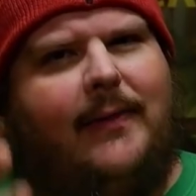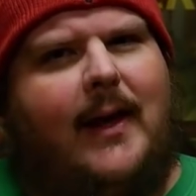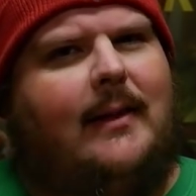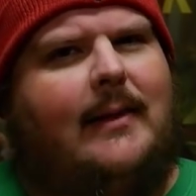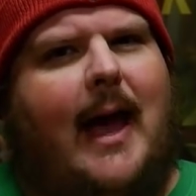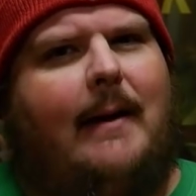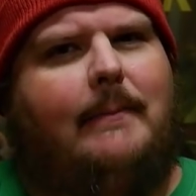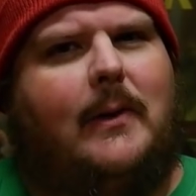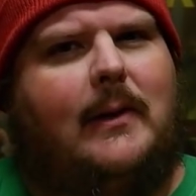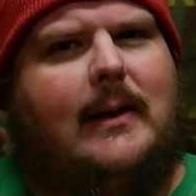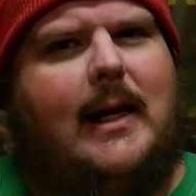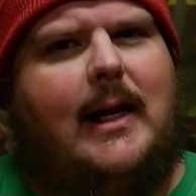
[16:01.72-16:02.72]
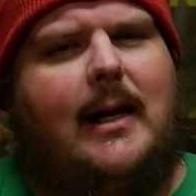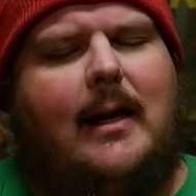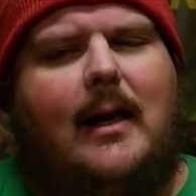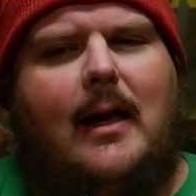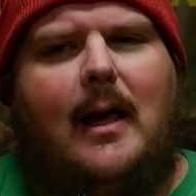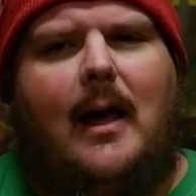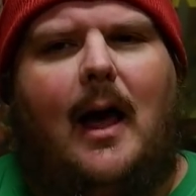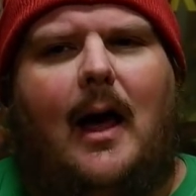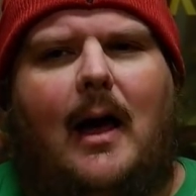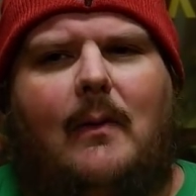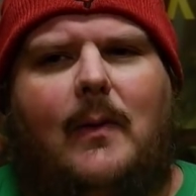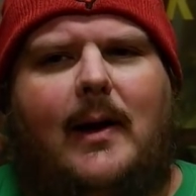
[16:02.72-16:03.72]
I think that book did it
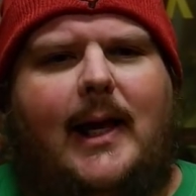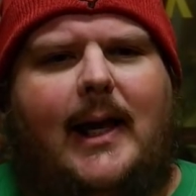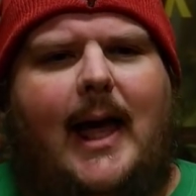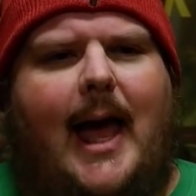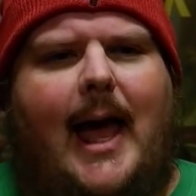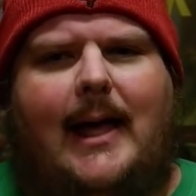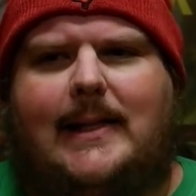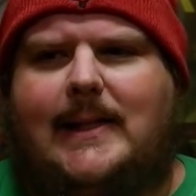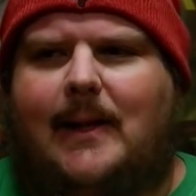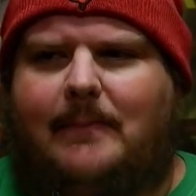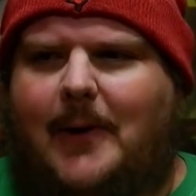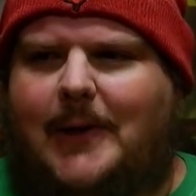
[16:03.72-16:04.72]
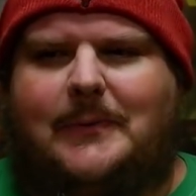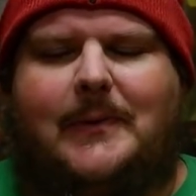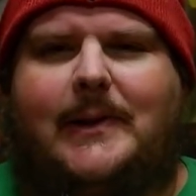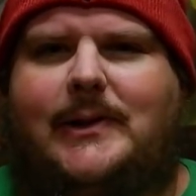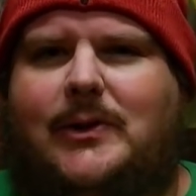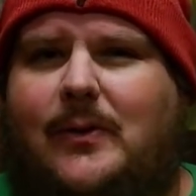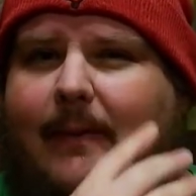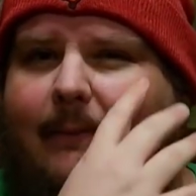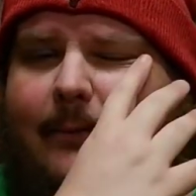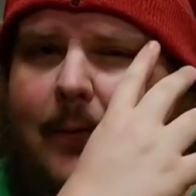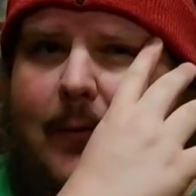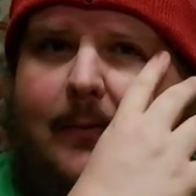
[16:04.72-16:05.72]
uh, where they had some parts were in script
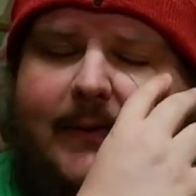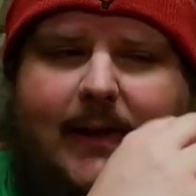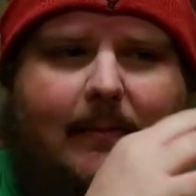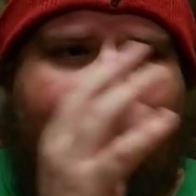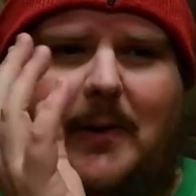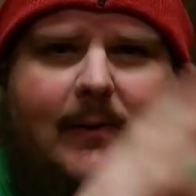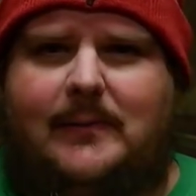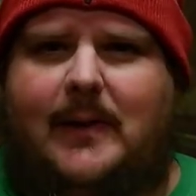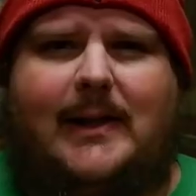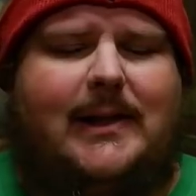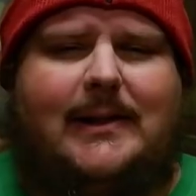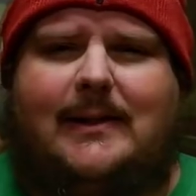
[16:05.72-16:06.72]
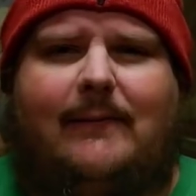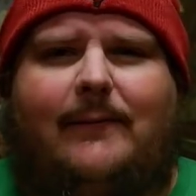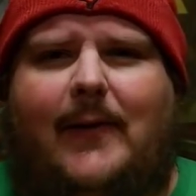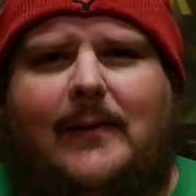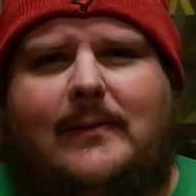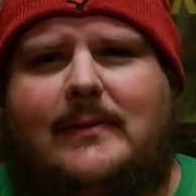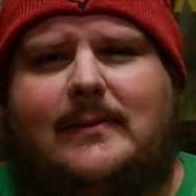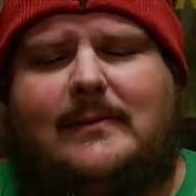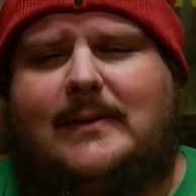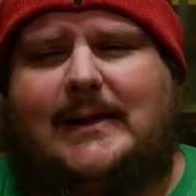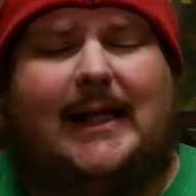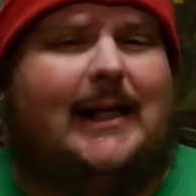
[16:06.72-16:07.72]
form, some parts were, it just felt
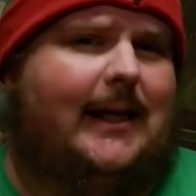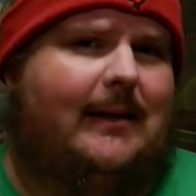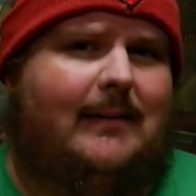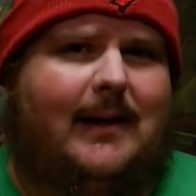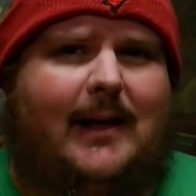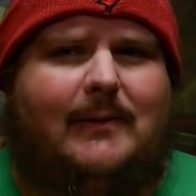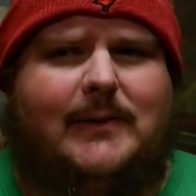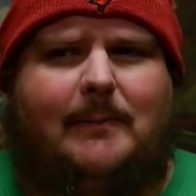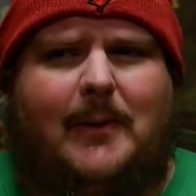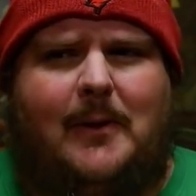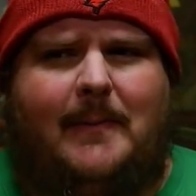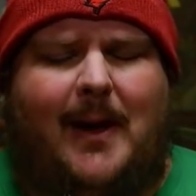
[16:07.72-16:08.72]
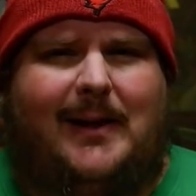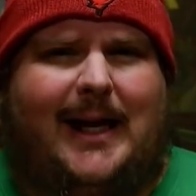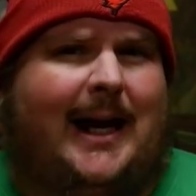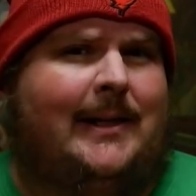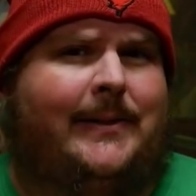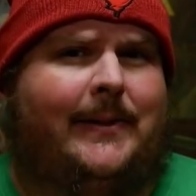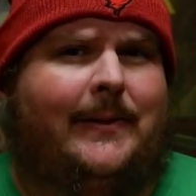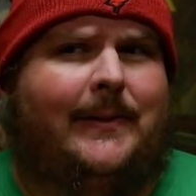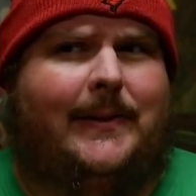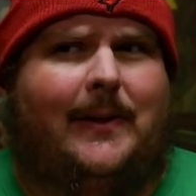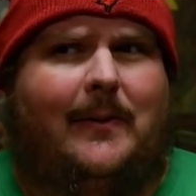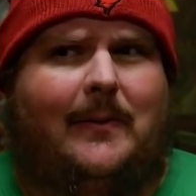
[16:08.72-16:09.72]
silly. And it was a book about cancer,
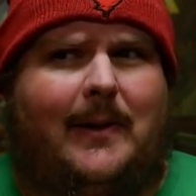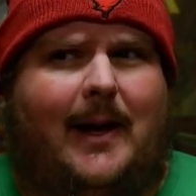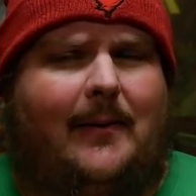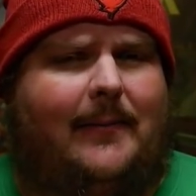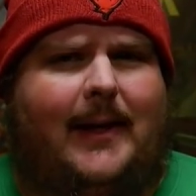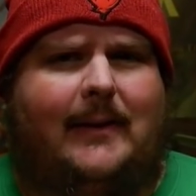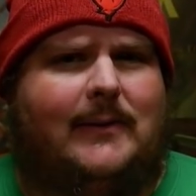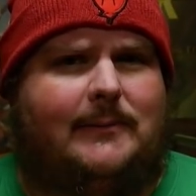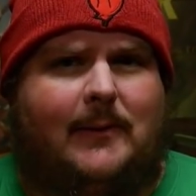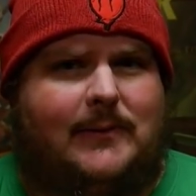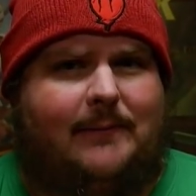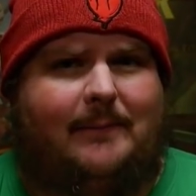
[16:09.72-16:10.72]
so I don't think it was supposed to